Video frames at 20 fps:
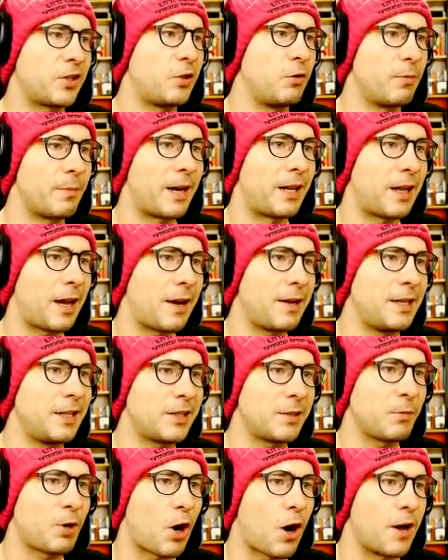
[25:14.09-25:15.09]
stew in my life. I
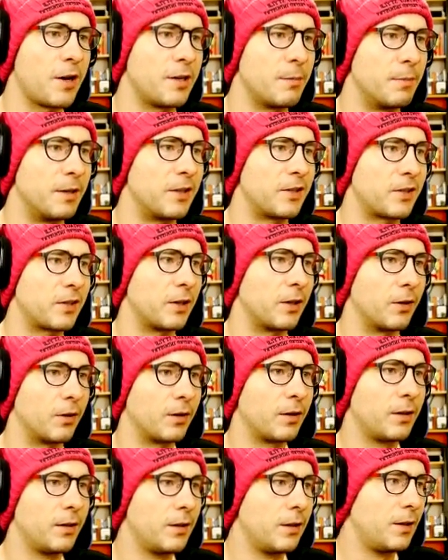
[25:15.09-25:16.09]
need some condiments though.